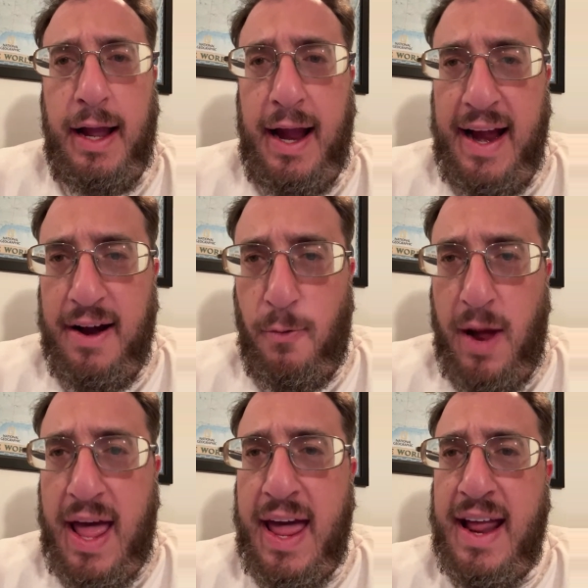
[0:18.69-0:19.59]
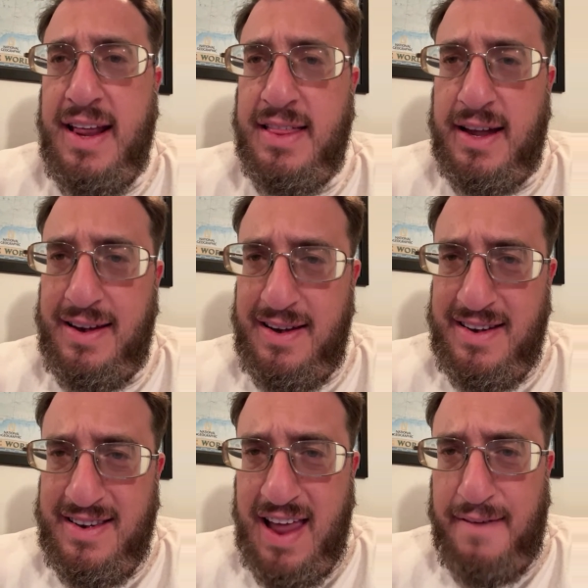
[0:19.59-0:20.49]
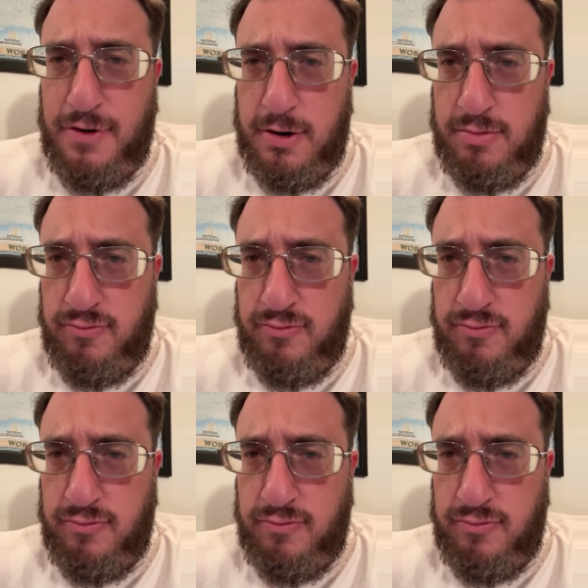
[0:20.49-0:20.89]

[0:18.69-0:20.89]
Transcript: in a way that never